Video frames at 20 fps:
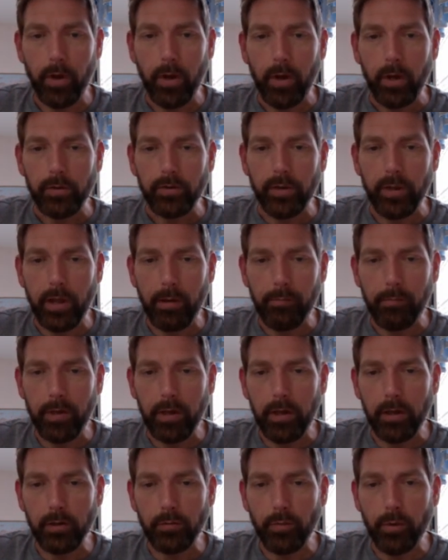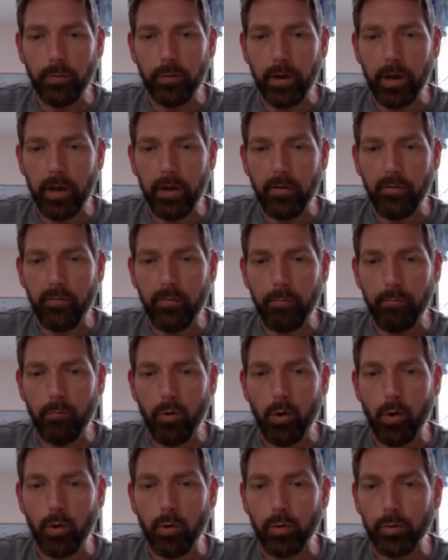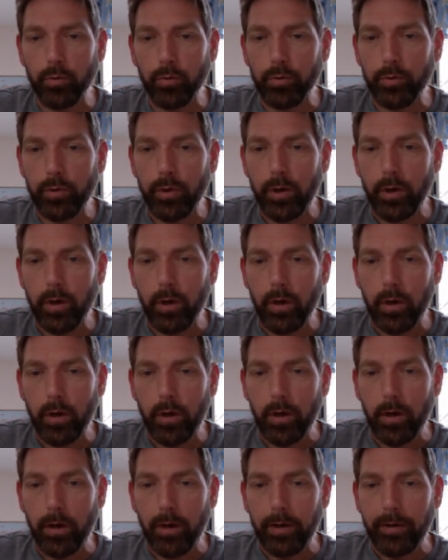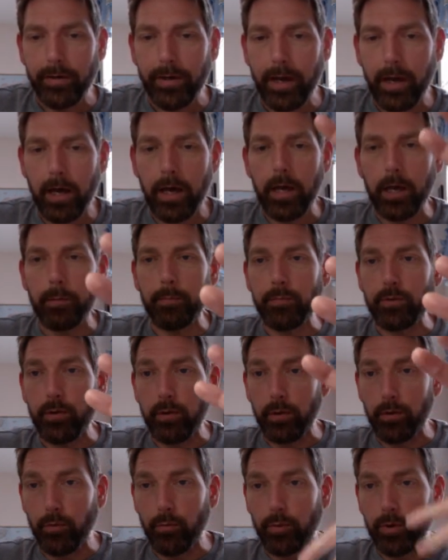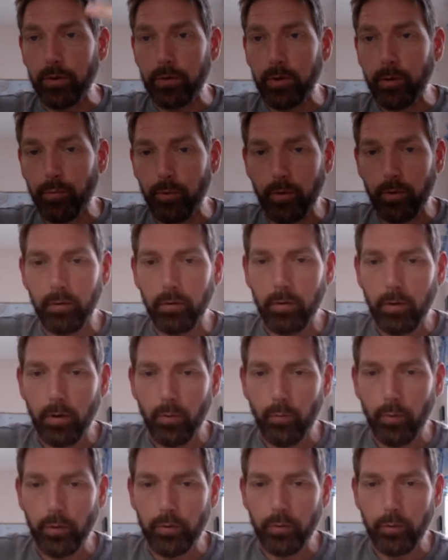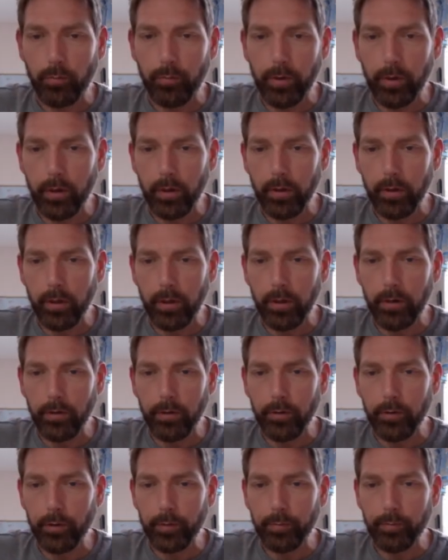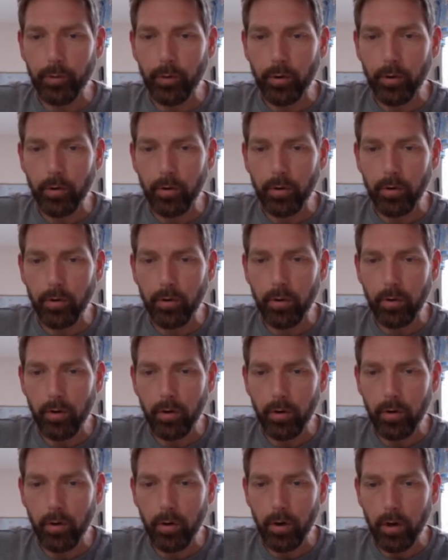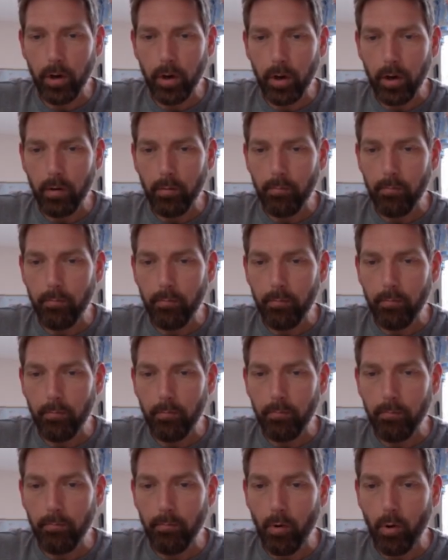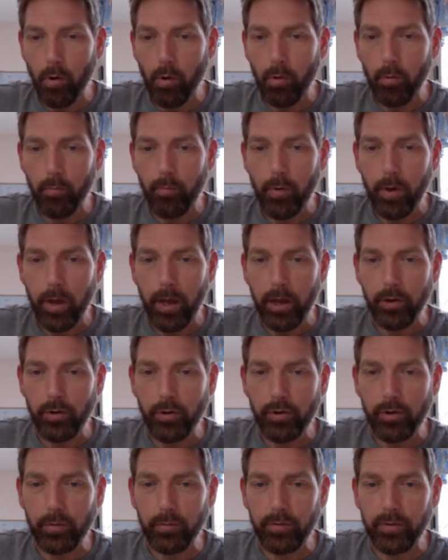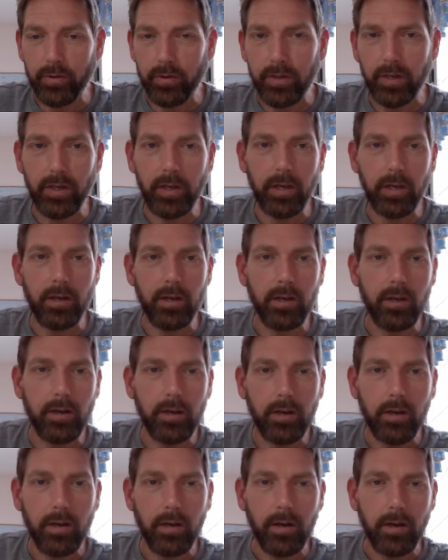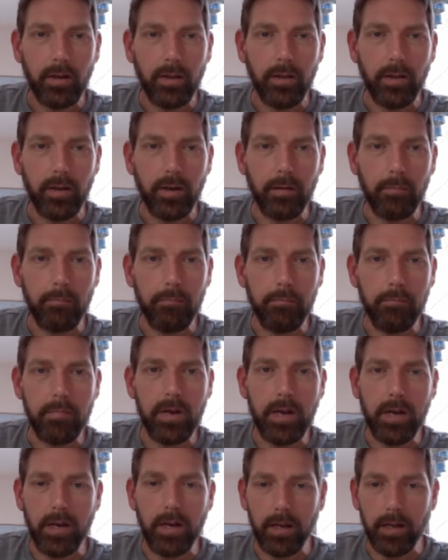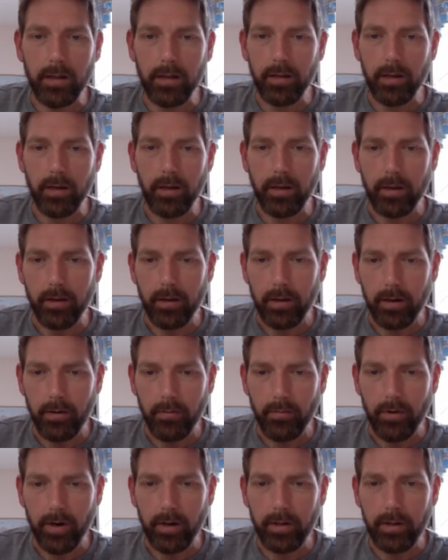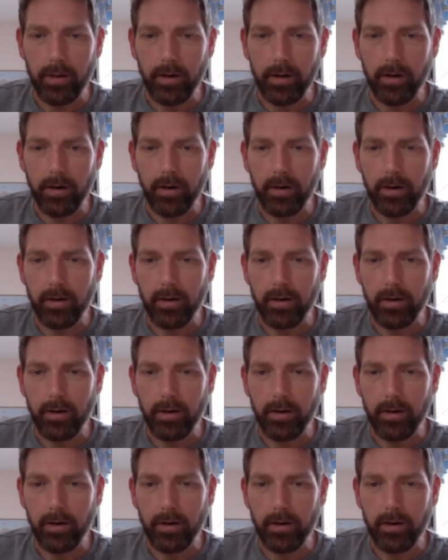So that means we would have moles times the reciprocal, which would be liters per mole. And you should see that immediately, right there,